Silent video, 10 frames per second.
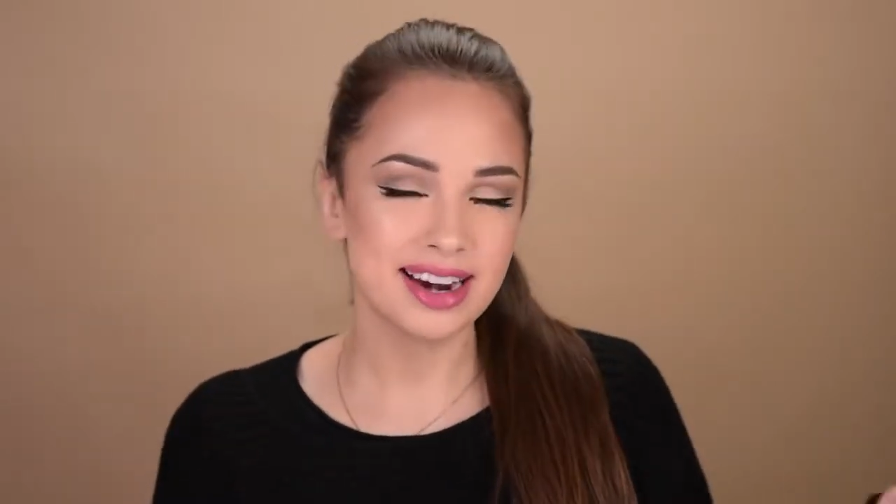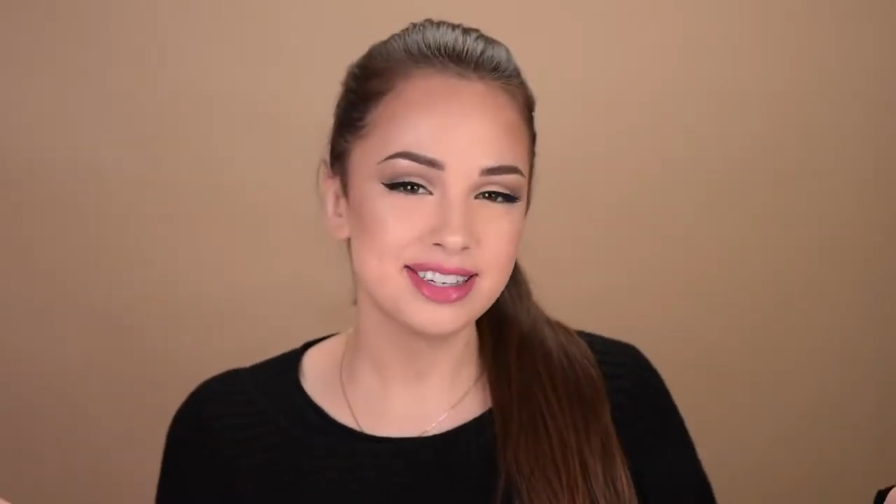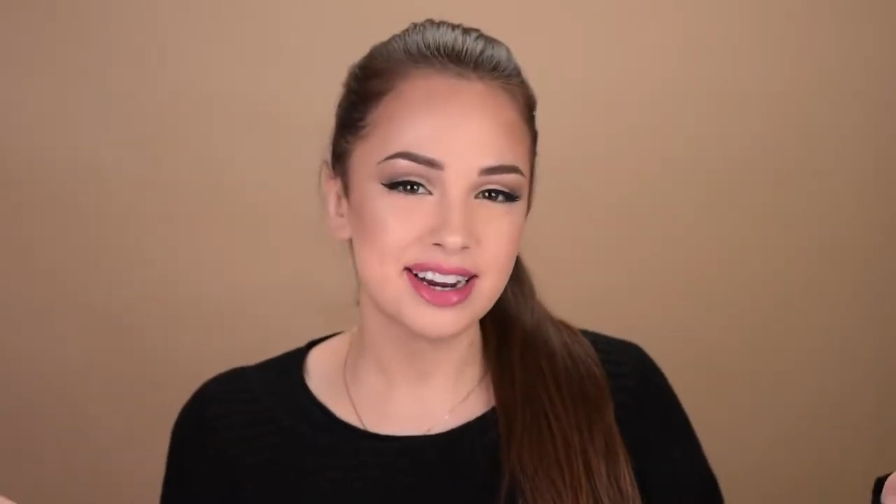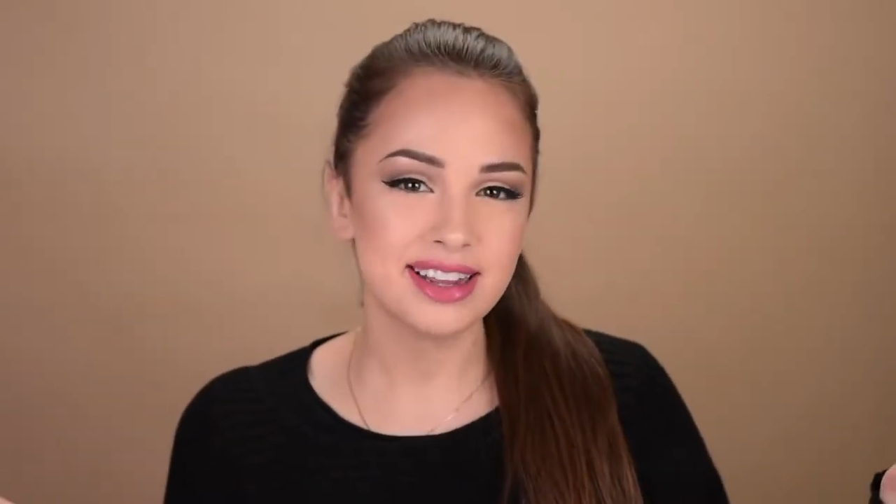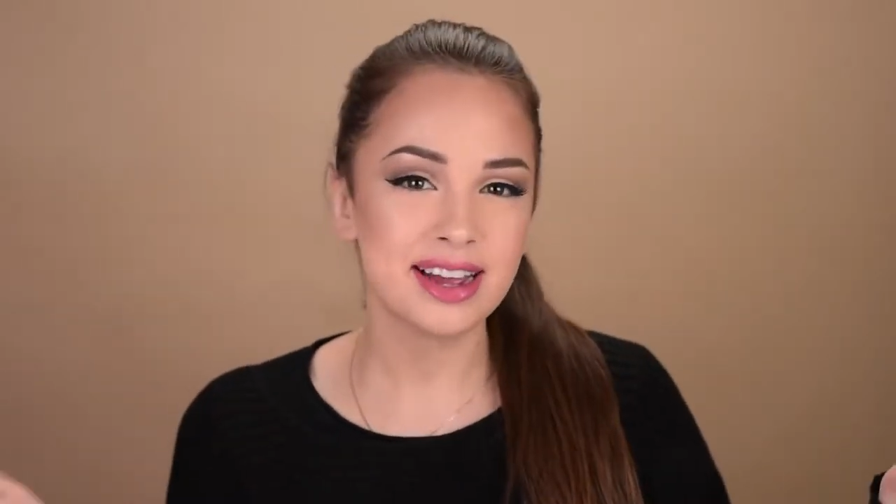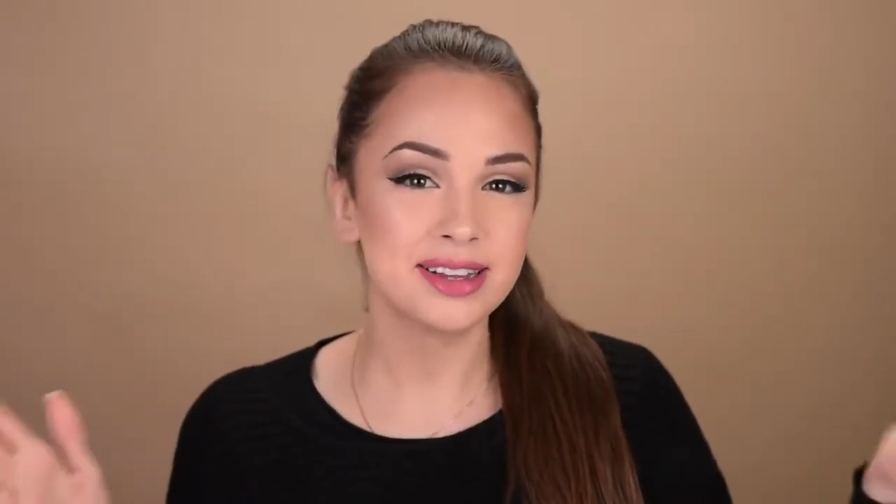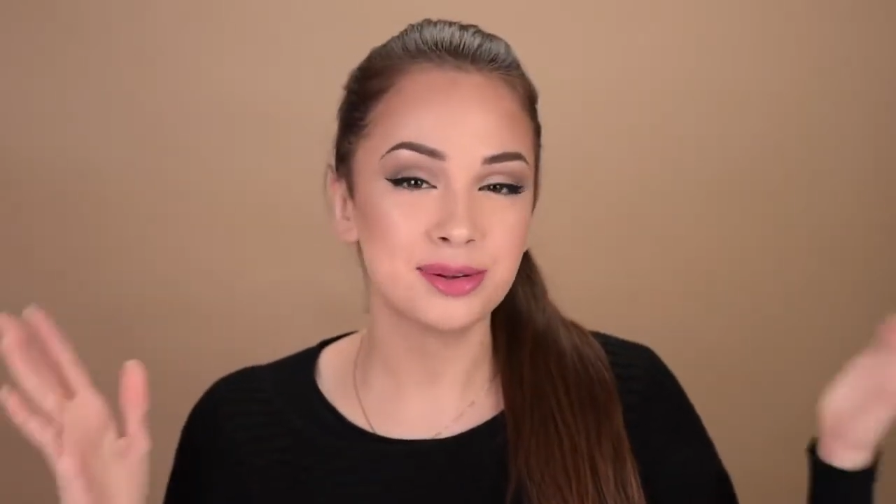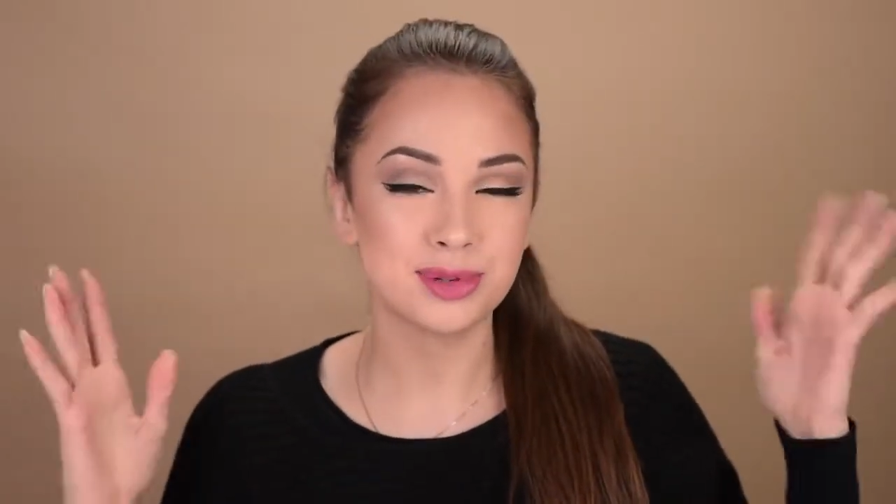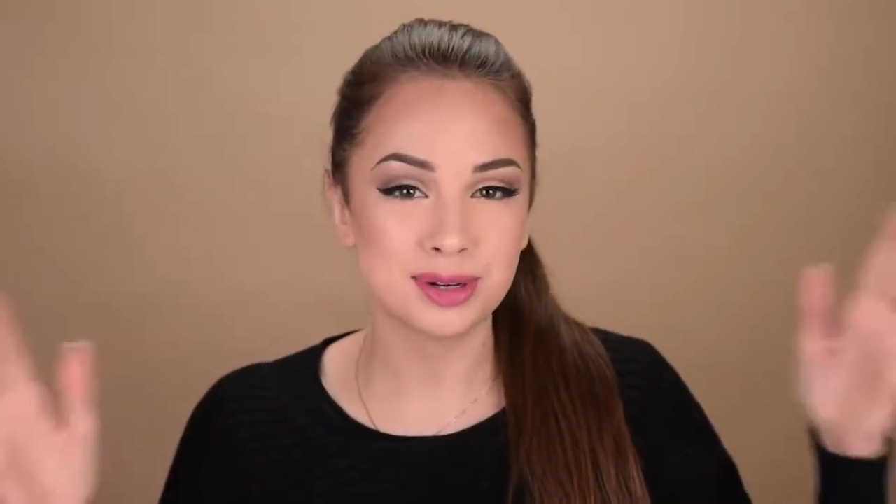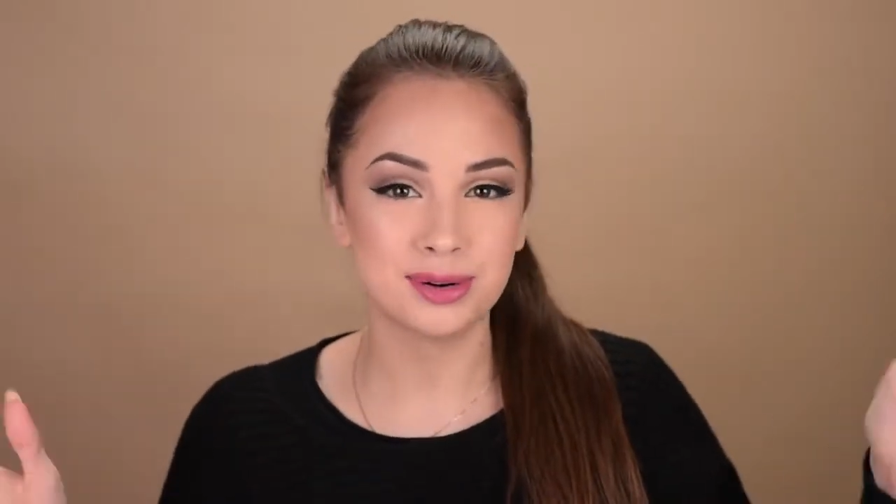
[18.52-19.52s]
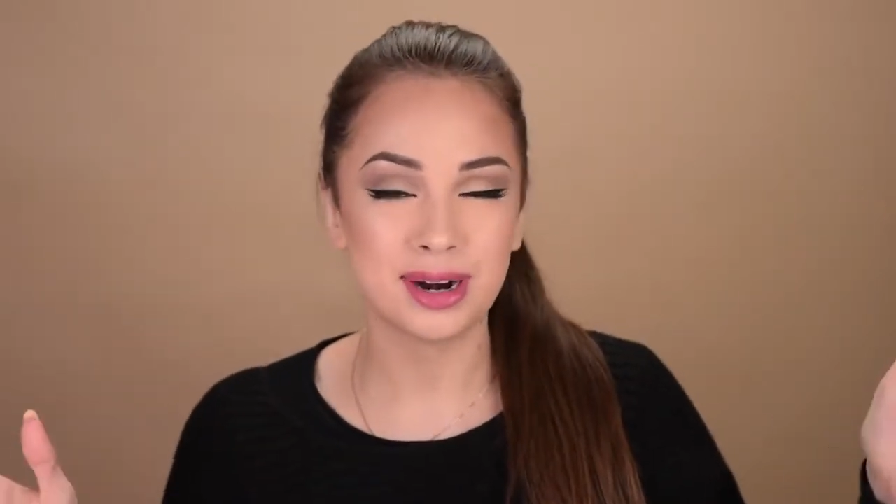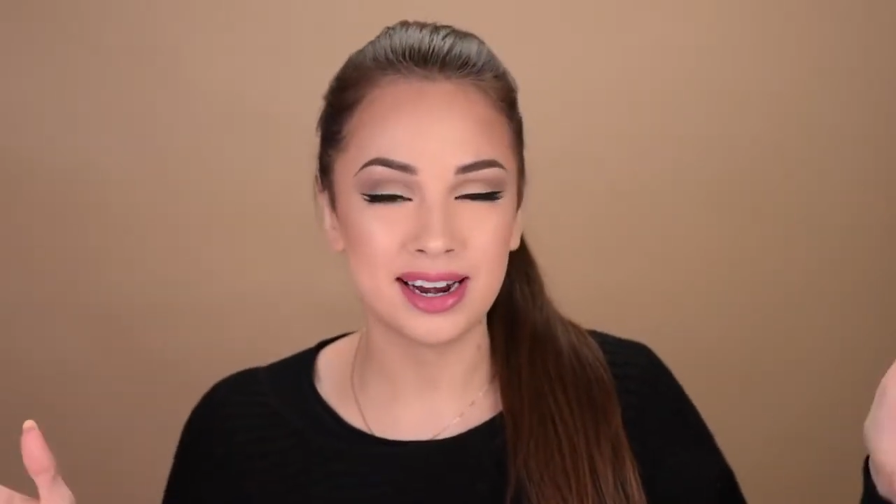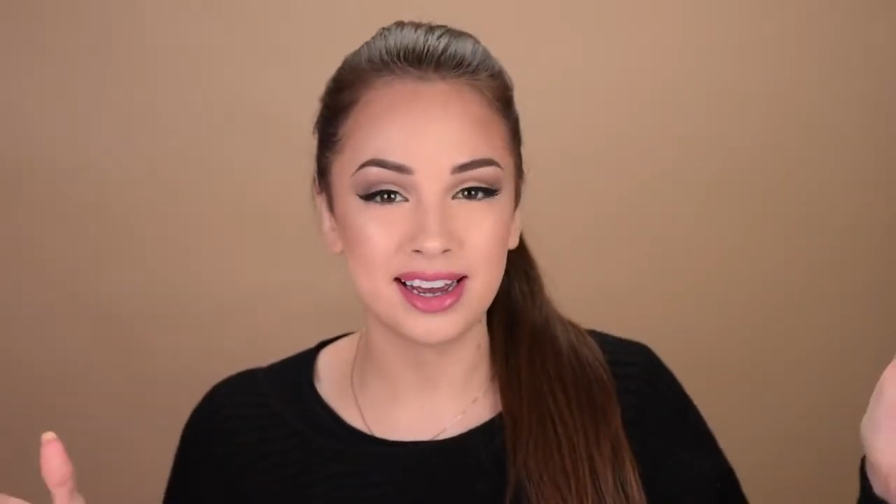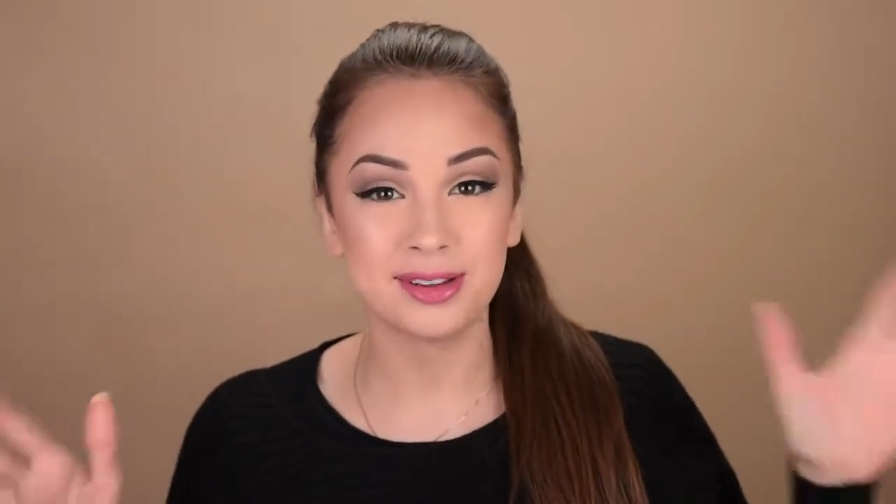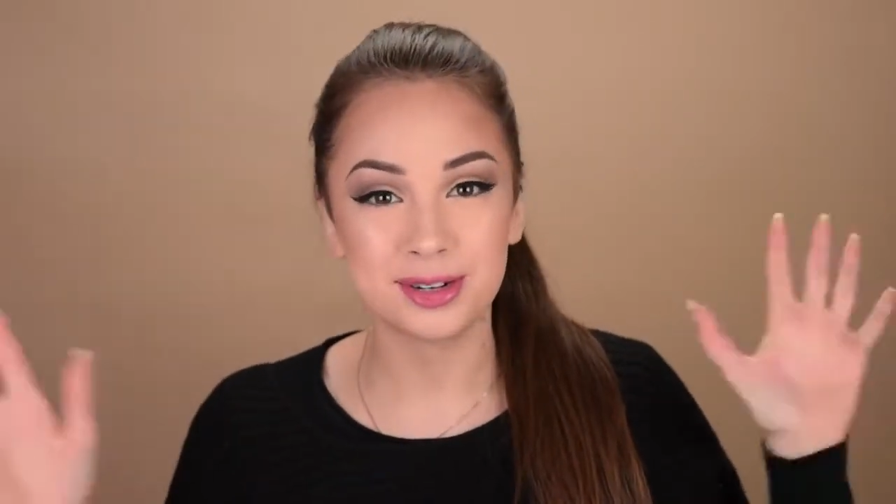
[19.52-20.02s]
I decided that it was a good idea